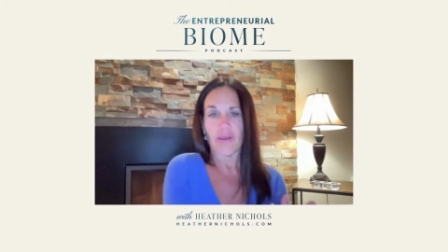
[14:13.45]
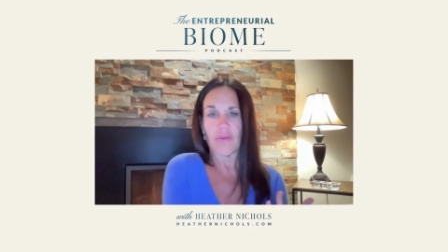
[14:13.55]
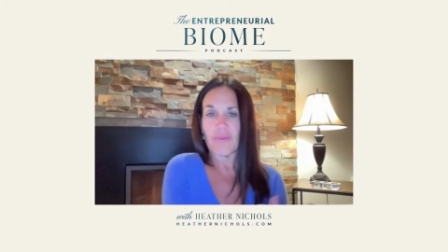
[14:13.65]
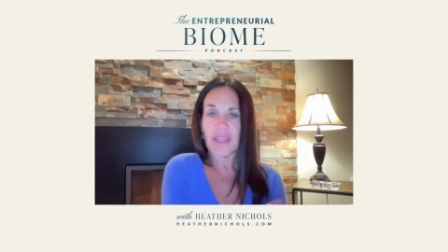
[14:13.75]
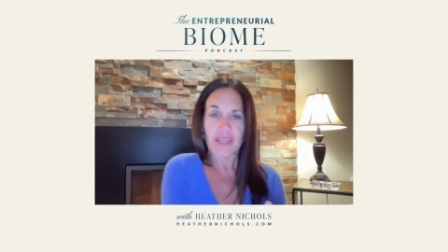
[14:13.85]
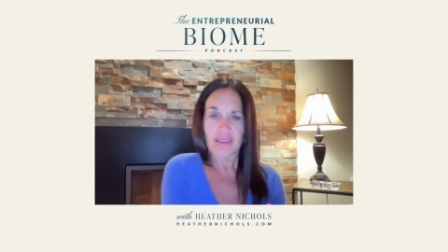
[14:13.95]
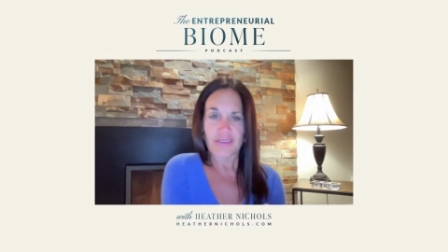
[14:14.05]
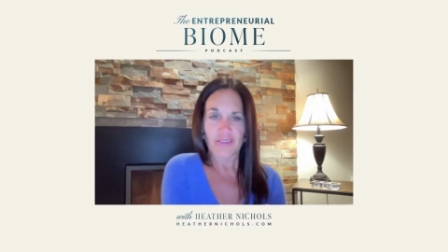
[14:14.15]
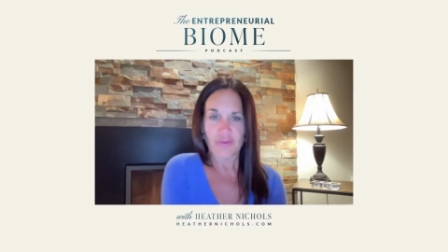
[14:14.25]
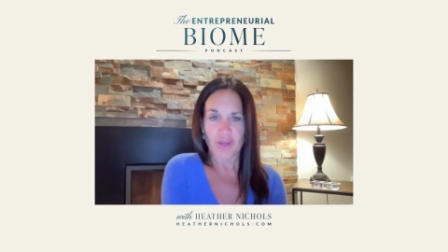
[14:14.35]
a money
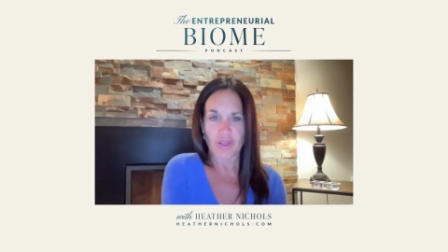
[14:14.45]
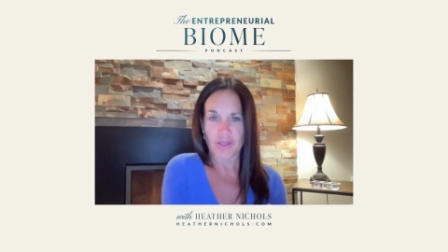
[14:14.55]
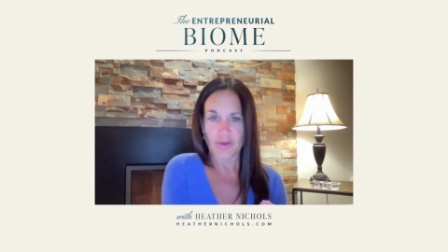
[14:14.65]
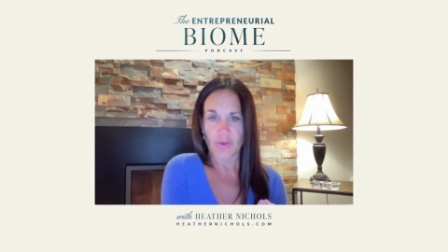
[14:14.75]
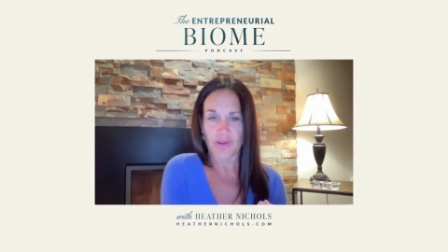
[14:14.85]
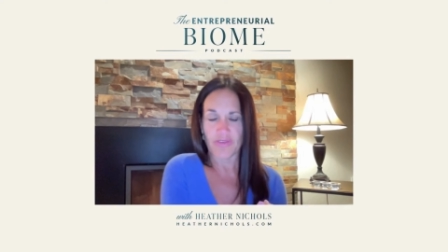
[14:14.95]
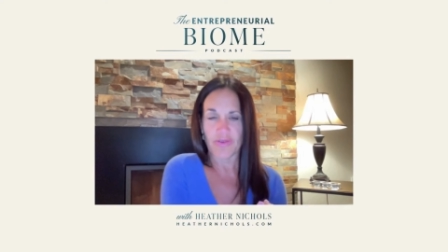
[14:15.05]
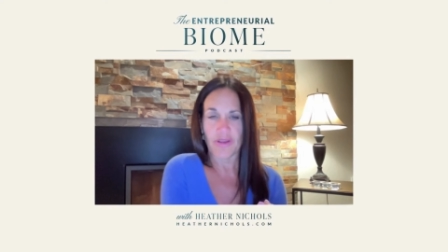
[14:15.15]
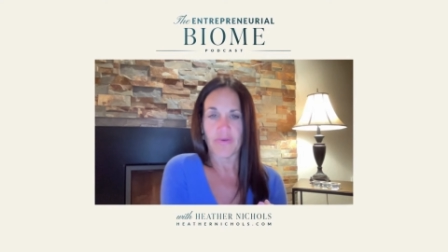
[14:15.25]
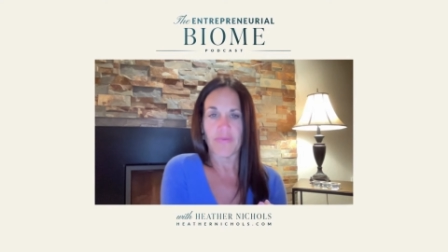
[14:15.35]
situation that works
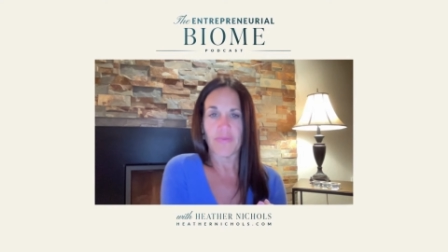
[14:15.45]
for you.